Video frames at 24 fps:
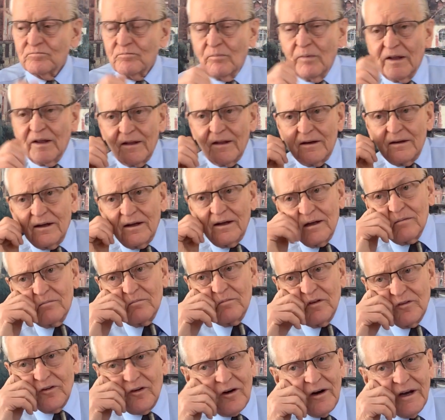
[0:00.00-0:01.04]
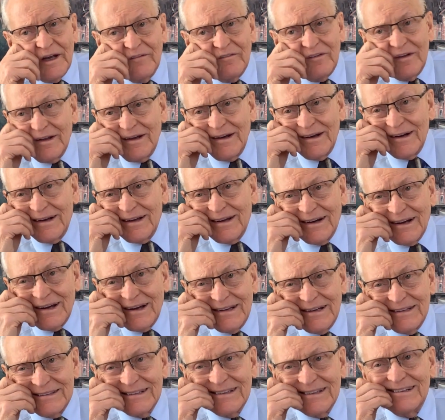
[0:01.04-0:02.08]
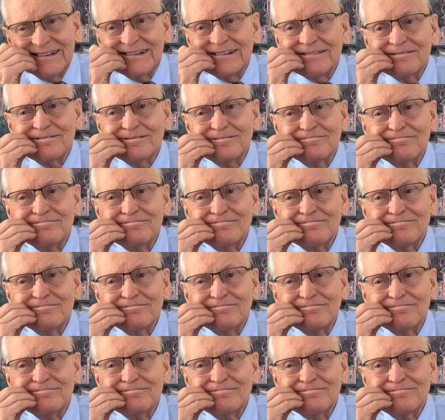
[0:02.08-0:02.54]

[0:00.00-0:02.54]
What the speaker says: by the time, before I even got out of high school.